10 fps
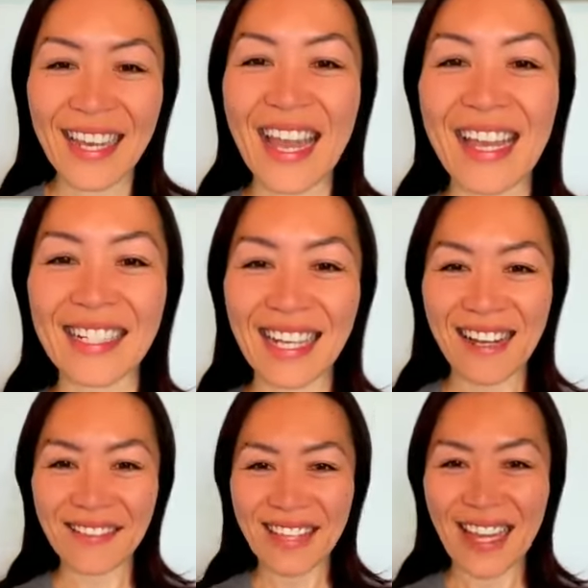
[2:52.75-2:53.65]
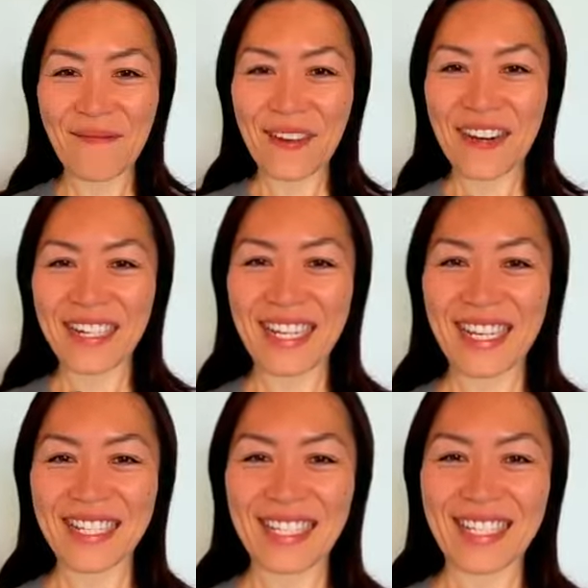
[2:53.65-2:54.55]
And I'm wearing
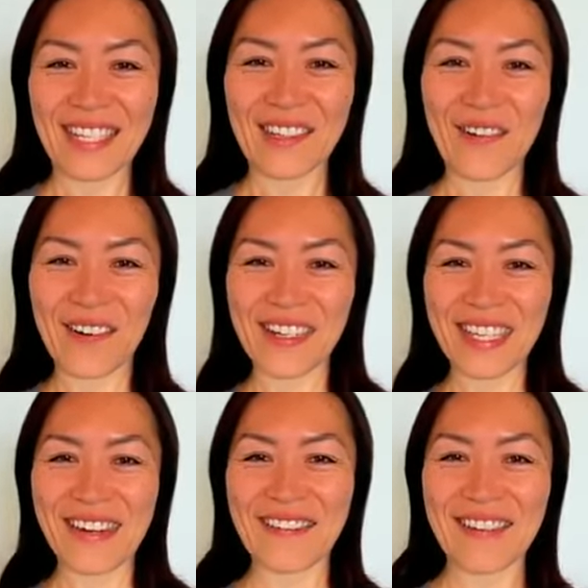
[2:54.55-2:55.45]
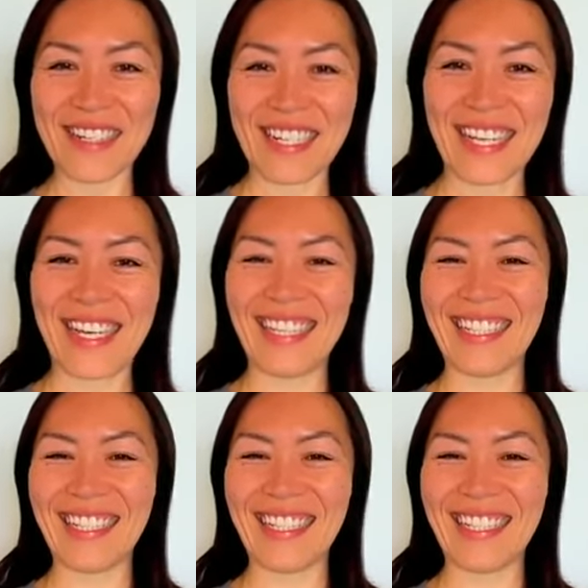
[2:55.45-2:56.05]
this is the Taurus energy.